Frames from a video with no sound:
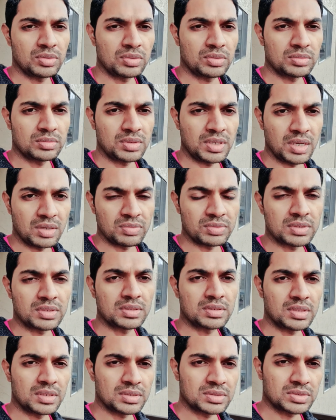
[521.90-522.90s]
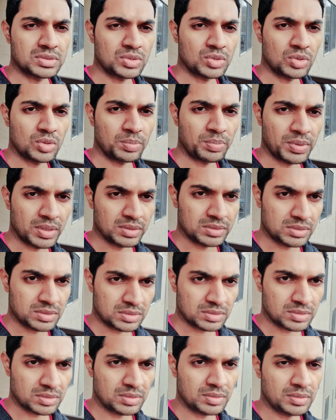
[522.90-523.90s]
deliver the things to your
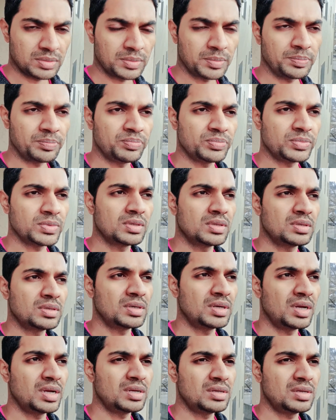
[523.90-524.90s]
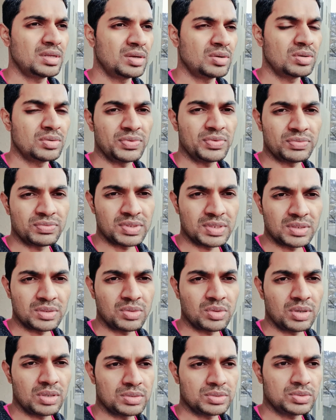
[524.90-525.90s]
place at around $15
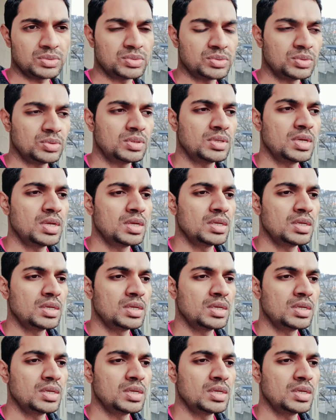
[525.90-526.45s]
or so.